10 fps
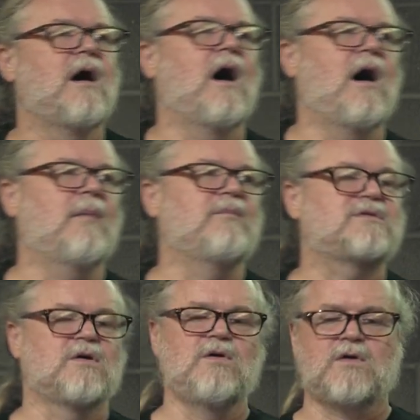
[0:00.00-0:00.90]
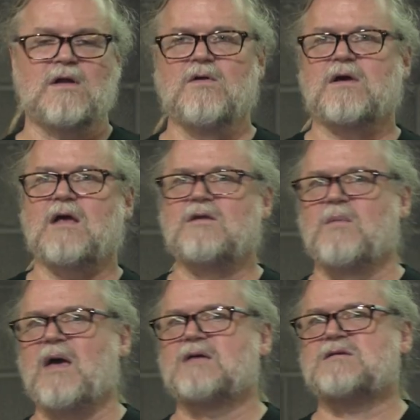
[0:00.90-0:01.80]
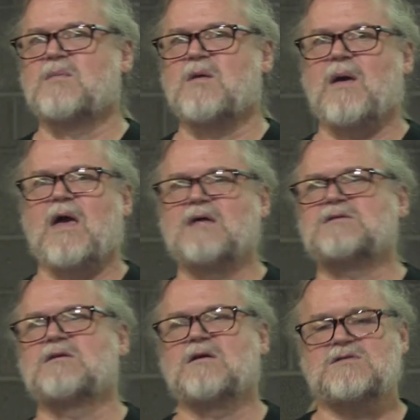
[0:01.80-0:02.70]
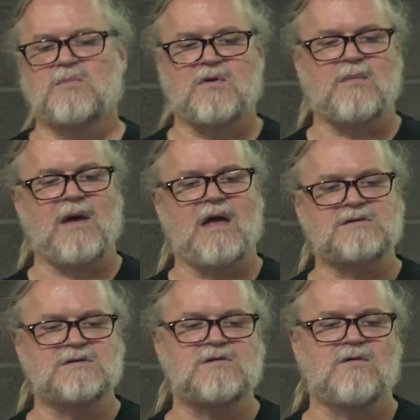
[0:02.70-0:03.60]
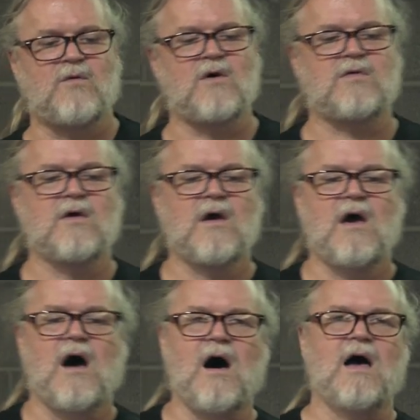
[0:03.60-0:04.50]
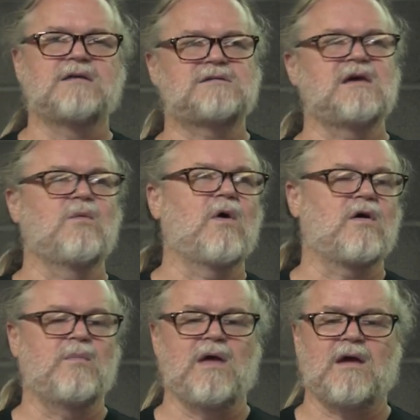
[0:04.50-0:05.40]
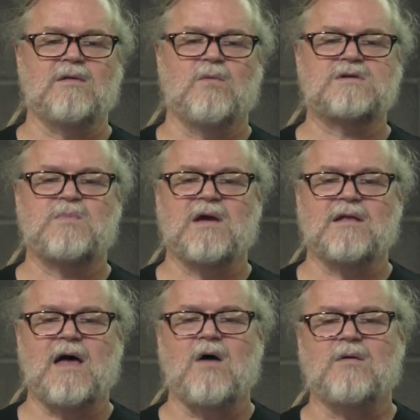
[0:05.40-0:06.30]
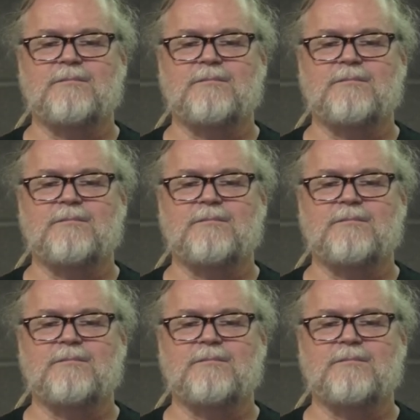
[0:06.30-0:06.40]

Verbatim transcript: Um, so you can look at domain, subdomains and superdomains and so forth uh, and see what are being, what's being allowed.